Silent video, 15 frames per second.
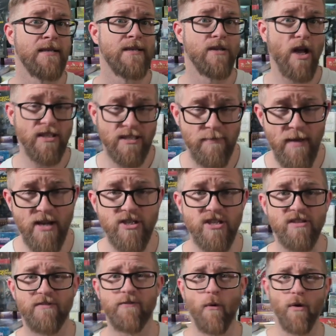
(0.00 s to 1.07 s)
Not to
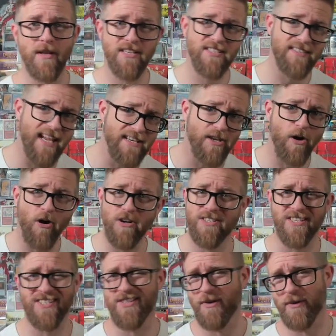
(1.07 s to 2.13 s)
mention the foil extended arts,
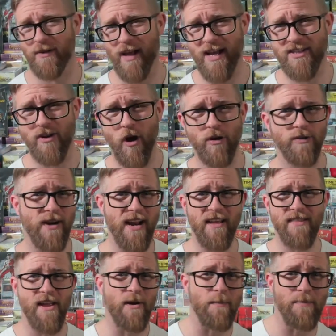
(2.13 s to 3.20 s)
a serialized card, or any
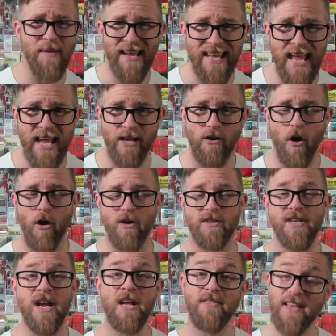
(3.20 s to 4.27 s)
of the other big hit
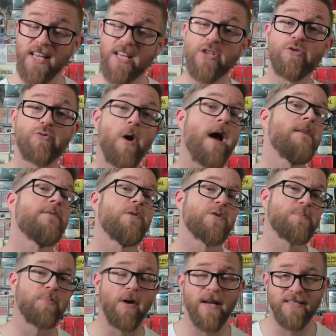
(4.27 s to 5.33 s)
cards that can drive those
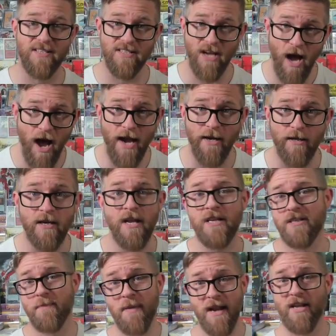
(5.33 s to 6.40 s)
prices higher
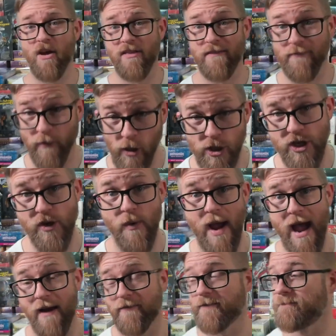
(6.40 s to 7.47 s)
depending on the version you
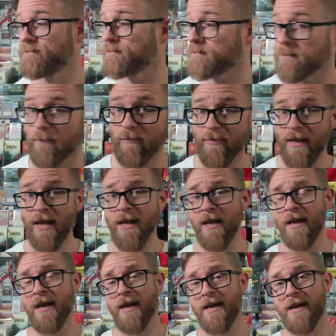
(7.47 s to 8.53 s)
have.
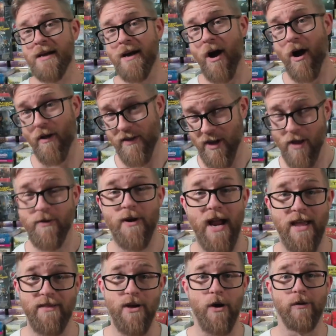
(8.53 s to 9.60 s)
On the other
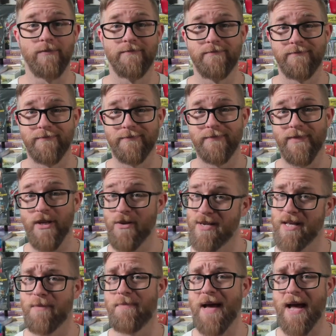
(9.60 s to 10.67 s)
hand, though, you can
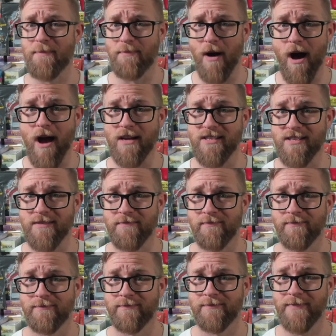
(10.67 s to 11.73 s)
get a bad box
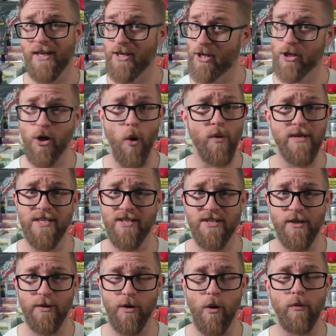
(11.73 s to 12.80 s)
and you're going to
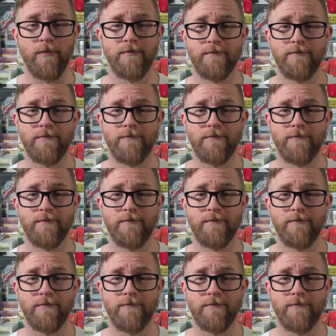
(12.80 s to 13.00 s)
zero